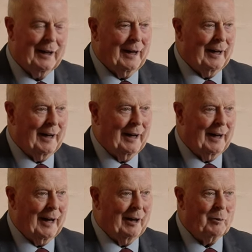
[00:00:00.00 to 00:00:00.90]

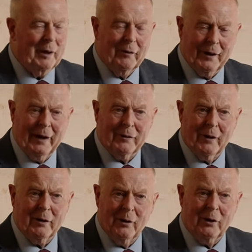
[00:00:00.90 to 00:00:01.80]
And we thank the
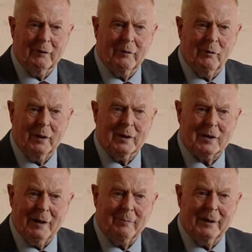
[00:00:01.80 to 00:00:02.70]
Lord for what is
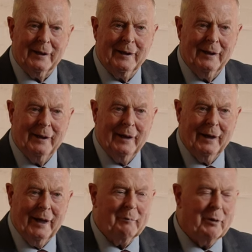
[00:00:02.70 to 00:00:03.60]
happening
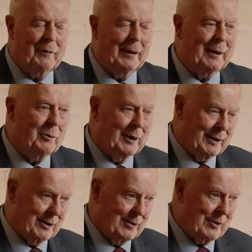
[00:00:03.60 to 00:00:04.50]
in Prophetic
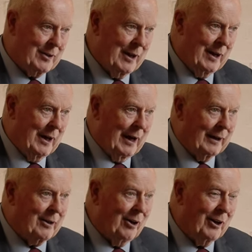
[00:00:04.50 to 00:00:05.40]
Witness.
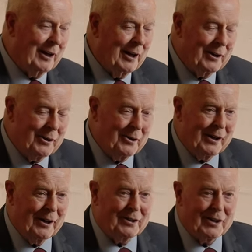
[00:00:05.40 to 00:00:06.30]
And Colin
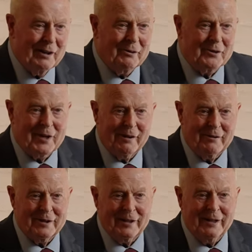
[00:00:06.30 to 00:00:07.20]
Lanuri, our General
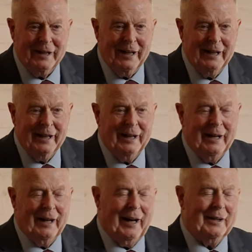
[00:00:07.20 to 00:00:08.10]
Secretary,
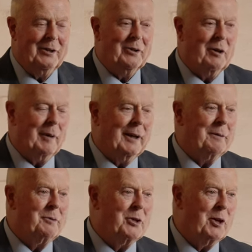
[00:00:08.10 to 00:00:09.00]
I do commend
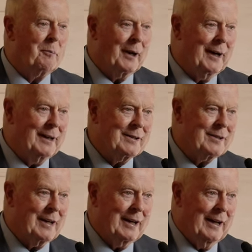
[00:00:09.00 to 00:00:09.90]
him to your
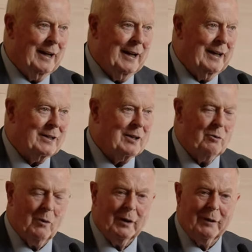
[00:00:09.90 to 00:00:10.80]
prayers. He's a
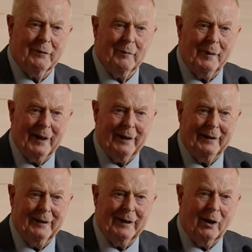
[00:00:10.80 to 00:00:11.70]
wonderful
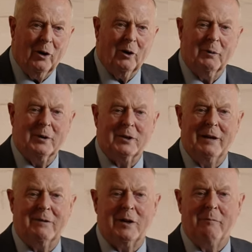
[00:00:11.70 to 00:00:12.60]
man. He always
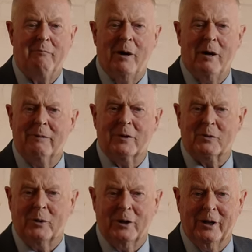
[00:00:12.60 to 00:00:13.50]
gives a marvelous
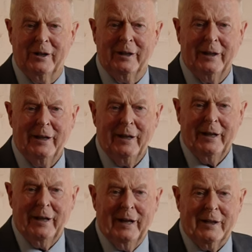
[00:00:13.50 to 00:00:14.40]
word.
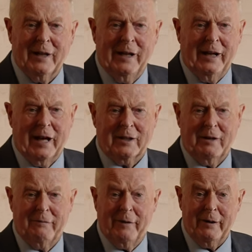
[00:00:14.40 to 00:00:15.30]
He has a
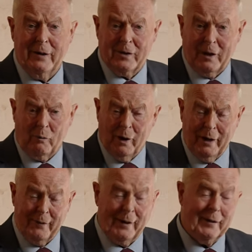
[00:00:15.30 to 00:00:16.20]
very sick
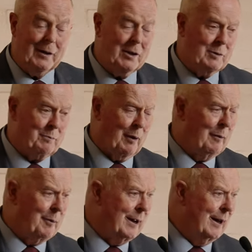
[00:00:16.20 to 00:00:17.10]
wife. I think he's
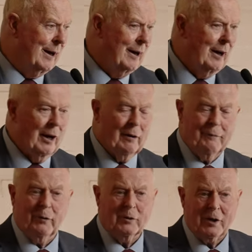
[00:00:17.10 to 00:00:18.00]
probably her
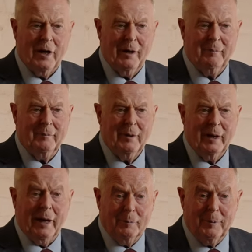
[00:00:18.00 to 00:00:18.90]
full-time
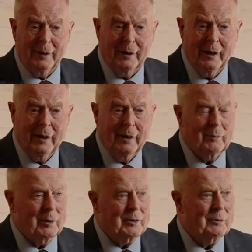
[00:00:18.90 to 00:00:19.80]
helper.
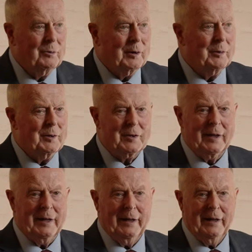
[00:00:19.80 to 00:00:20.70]
What do we
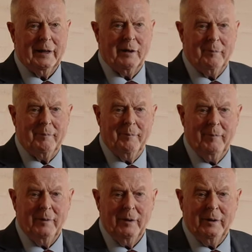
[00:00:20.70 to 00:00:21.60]
say?
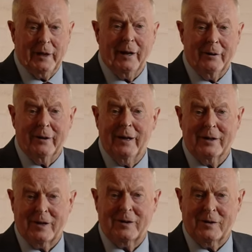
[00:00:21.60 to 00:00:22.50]
Carer,
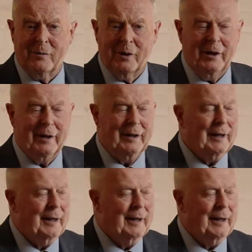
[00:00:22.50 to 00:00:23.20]
yes, that's the word.